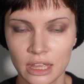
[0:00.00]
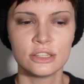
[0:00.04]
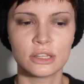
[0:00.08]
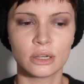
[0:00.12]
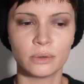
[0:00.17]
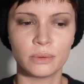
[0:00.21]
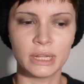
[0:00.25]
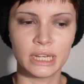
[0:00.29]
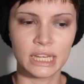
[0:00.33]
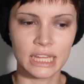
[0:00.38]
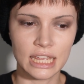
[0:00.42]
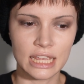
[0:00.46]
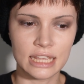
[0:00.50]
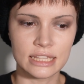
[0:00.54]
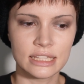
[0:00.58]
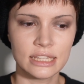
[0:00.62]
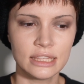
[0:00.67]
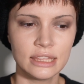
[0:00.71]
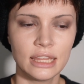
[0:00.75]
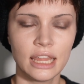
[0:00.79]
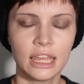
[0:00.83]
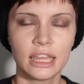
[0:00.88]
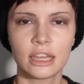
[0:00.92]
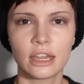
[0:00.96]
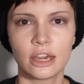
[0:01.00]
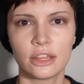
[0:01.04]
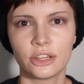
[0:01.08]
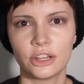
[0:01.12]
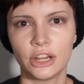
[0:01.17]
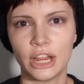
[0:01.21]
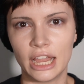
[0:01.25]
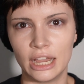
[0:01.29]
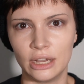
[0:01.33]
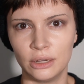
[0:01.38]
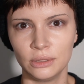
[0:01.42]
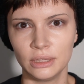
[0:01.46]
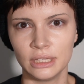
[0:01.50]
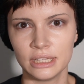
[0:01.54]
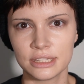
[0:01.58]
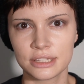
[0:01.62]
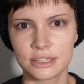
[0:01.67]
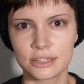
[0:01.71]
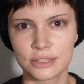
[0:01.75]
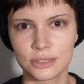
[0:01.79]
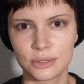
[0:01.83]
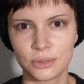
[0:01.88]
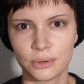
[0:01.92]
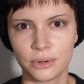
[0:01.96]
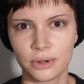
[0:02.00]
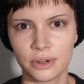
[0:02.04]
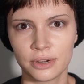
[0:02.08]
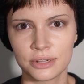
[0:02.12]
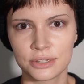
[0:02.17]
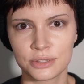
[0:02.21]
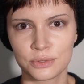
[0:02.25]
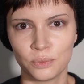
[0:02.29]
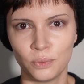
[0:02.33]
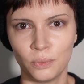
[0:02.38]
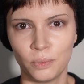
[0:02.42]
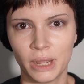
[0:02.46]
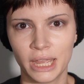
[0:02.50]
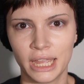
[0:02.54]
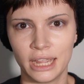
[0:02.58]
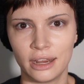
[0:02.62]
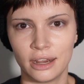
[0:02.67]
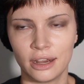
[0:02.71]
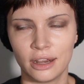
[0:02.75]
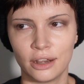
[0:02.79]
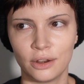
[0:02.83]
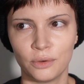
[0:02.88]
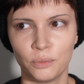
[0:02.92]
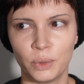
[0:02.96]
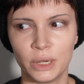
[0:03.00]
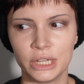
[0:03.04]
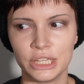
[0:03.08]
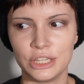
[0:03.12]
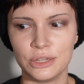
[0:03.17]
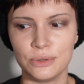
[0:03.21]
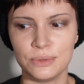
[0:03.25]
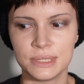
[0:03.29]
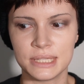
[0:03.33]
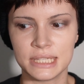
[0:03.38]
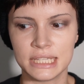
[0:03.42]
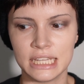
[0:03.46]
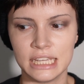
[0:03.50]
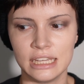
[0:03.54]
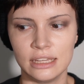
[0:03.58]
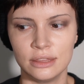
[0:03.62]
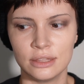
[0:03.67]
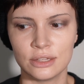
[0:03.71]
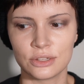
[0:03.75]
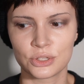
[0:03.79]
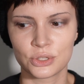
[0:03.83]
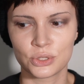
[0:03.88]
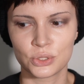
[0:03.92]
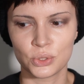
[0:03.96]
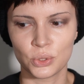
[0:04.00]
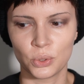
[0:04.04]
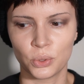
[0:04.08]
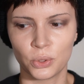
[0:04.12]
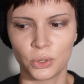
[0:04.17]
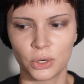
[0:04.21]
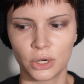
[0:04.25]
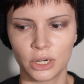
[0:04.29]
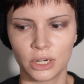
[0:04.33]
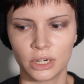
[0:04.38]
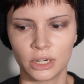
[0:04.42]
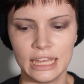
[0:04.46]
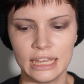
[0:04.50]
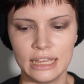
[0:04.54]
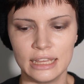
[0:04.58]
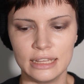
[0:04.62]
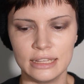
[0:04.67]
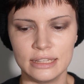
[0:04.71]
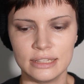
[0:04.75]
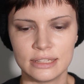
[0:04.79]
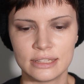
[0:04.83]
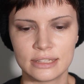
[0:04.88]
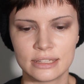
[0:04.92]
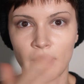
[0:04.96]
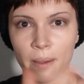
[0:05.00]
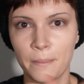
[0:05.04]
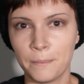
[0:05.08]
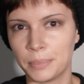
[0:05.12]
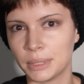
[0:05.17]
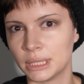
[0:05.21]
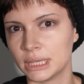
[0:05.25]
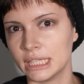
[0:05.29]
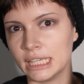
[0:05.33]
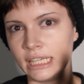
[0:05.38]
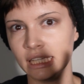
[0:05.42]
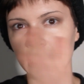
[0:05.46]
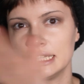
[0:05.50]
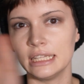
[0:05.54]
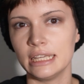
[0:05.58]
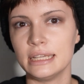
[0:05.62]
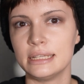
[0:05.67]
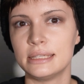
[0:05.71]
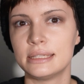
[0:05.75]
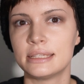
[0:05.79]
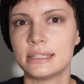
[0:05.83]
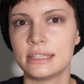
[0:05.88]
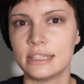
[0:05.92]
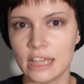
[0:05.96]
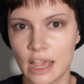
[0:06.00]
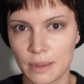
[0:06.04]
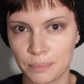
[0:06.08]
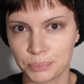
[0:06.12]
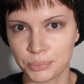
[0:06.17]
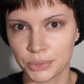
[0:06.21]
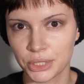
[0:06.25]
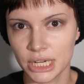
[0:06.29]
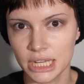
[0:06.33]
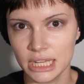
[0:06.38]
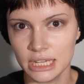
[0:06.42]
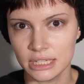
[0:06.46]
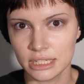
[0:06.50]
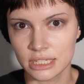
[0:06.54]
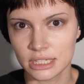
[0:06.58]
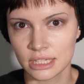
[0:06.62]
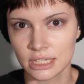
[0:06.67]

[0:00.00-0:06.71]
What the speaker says: So it isn't like unlike other outlet stores where what you see in the store is completely separate